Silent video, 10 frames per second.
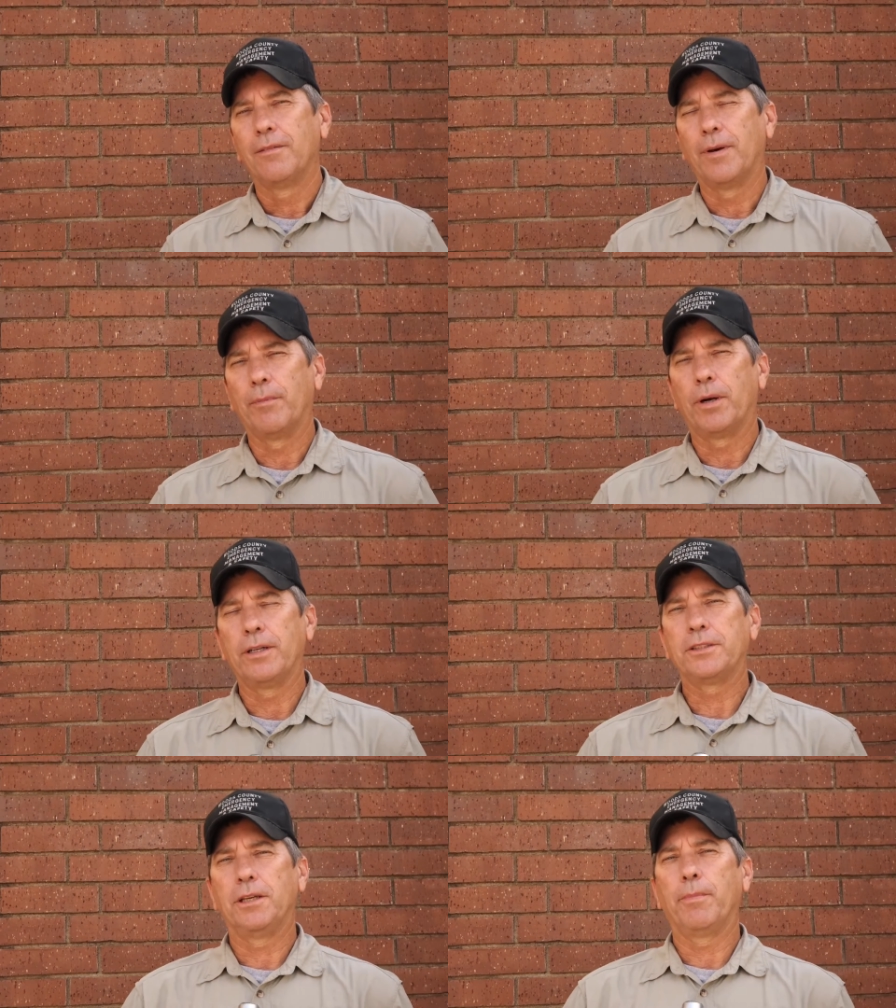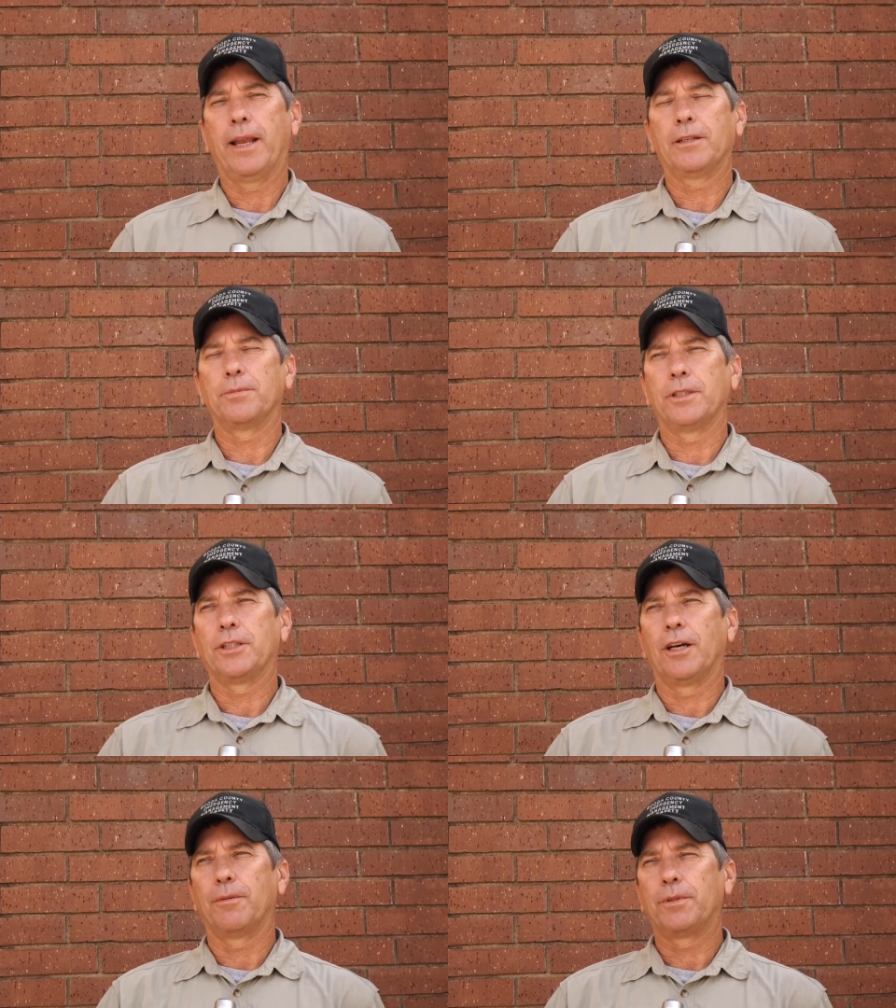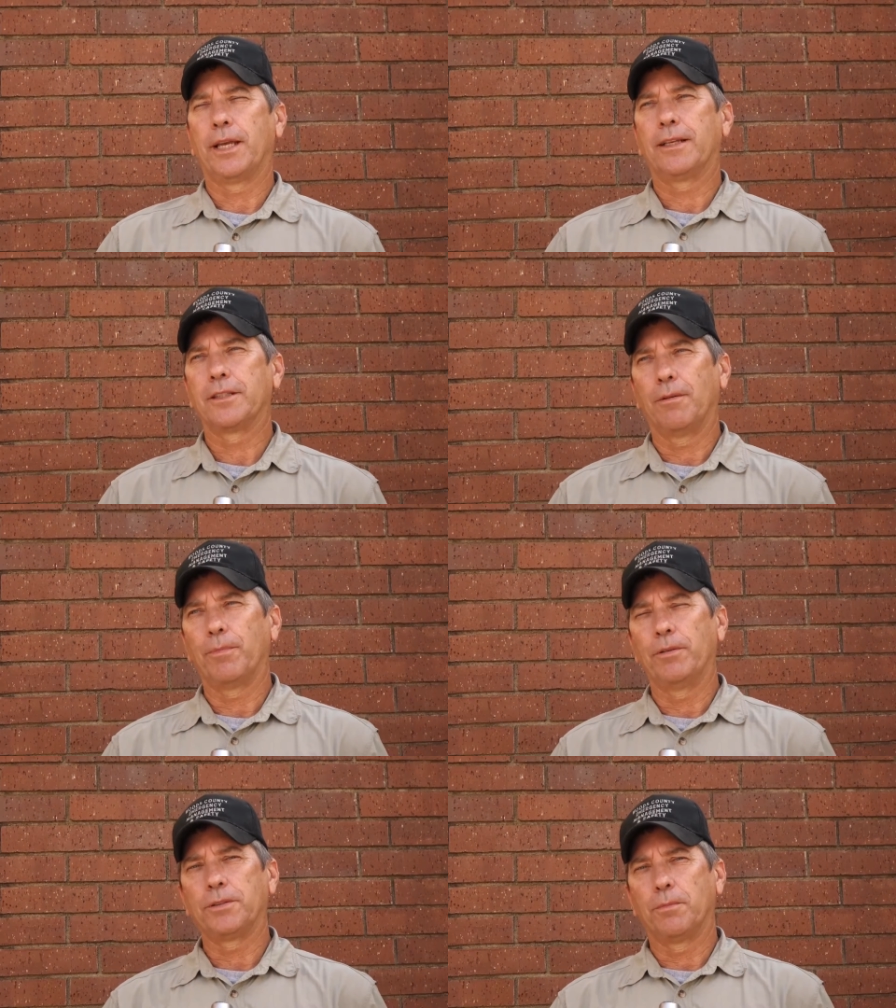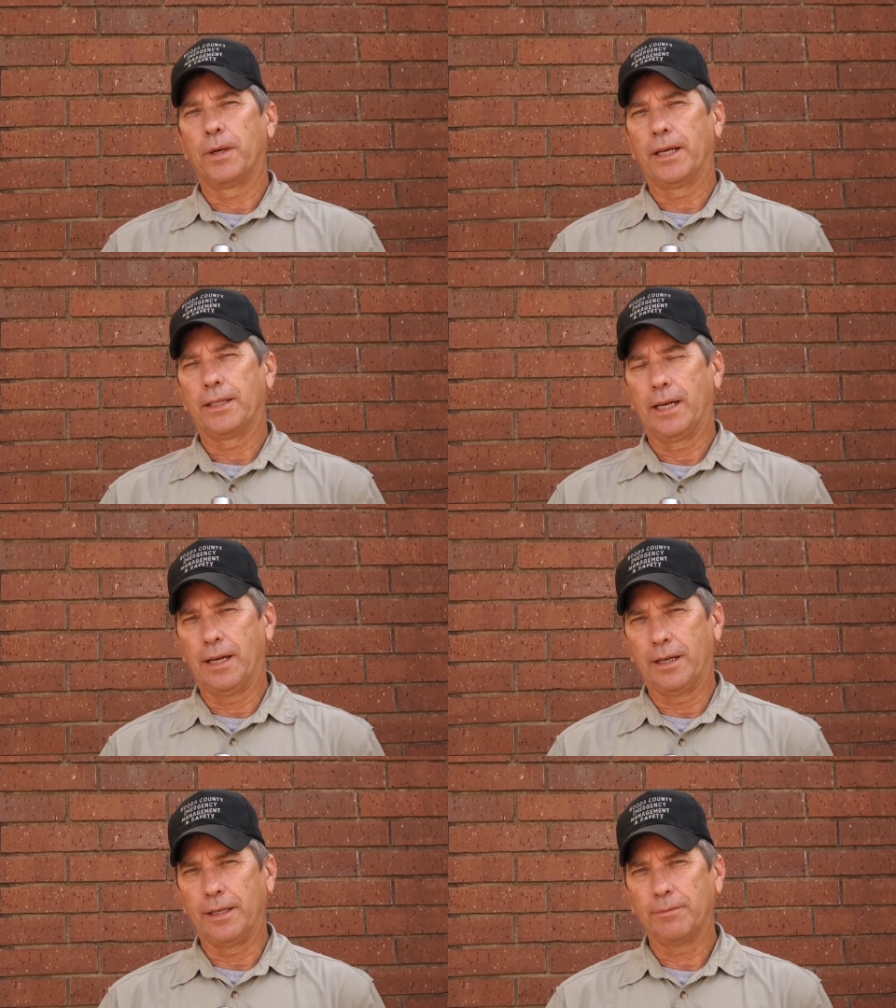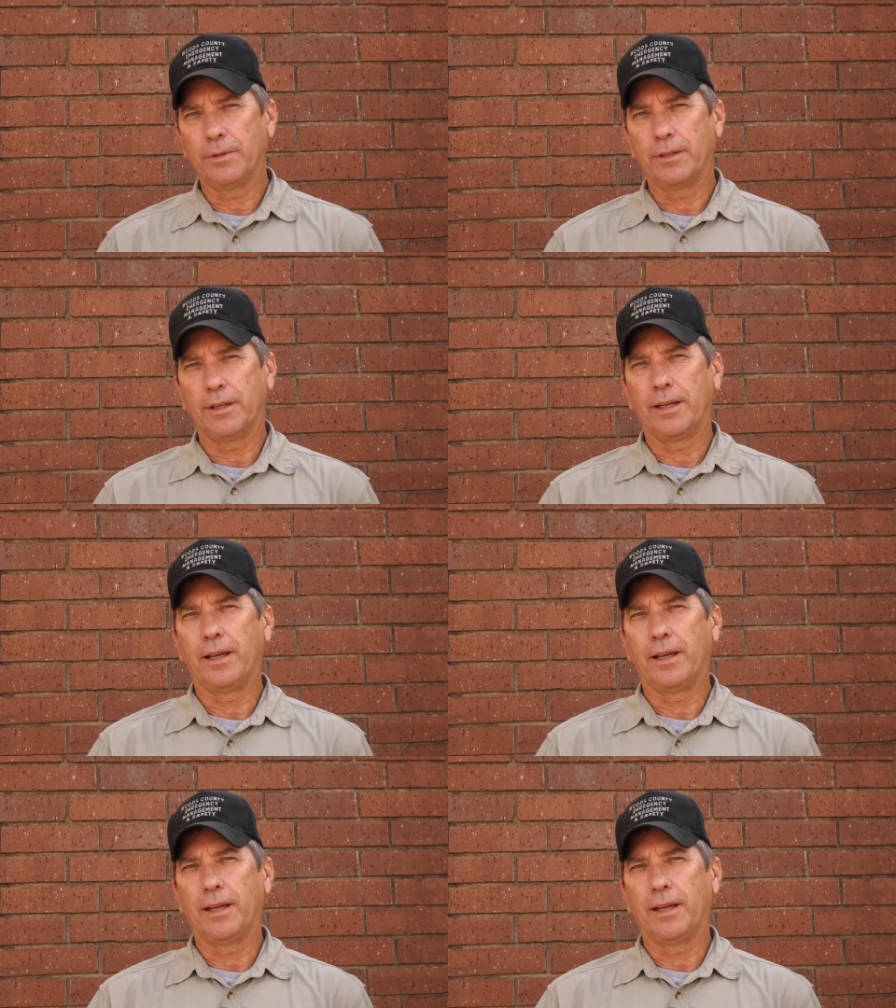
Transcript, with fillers: My emergency management job takes up most of my time,